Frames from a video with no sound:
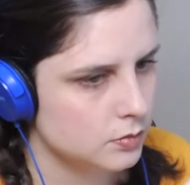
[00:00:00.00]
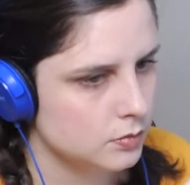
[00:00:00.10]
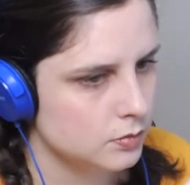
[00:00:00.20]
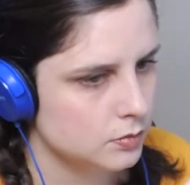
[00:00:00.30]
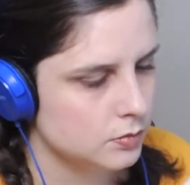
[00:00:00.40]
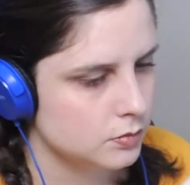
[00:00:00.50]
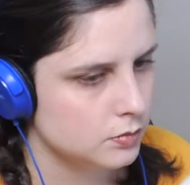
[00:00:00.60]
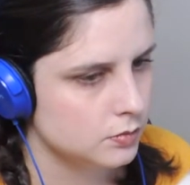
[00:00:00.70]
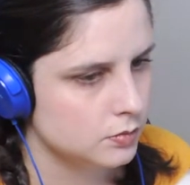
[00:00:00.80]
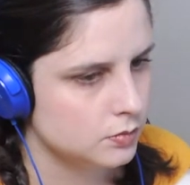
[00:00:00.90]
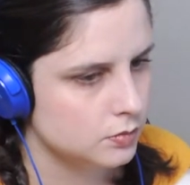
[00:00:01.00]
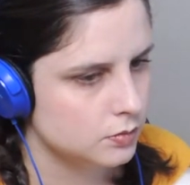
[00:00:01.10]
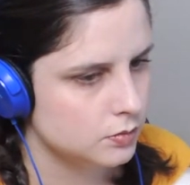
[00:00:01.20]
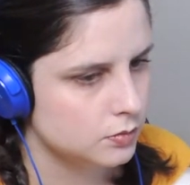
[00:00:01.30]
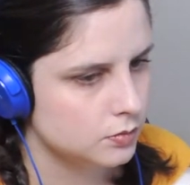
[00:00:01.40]

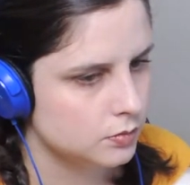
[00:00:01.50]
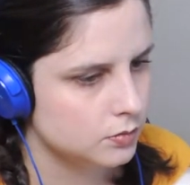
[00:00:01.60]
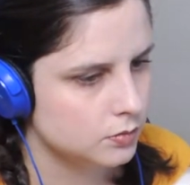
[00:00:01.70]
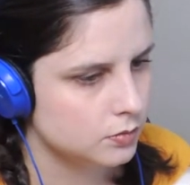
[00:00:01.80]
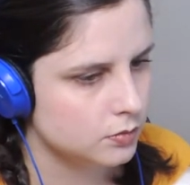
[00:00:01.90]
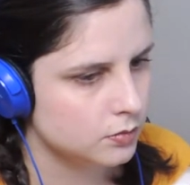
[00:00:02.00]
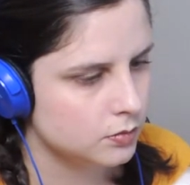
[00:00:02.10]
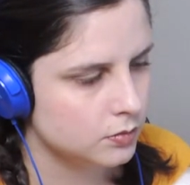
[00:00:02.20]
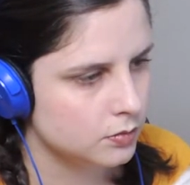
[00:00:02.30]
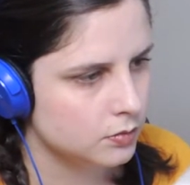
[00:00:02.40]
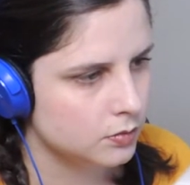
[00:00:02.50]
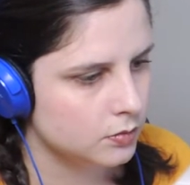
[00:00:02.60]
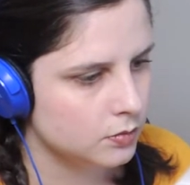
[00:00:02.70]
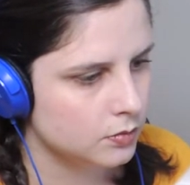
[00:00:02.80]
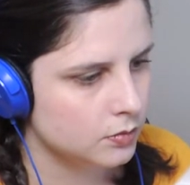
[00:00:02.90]

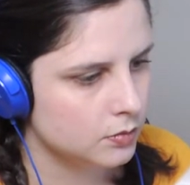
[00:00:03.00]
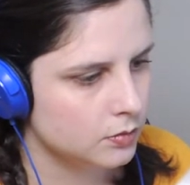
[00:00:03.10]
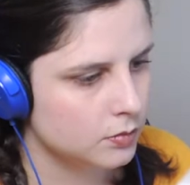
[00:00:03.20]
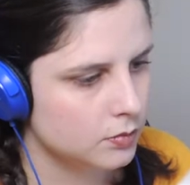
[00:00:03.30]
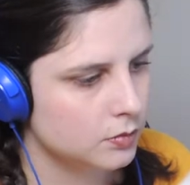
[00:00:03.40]
[no speech]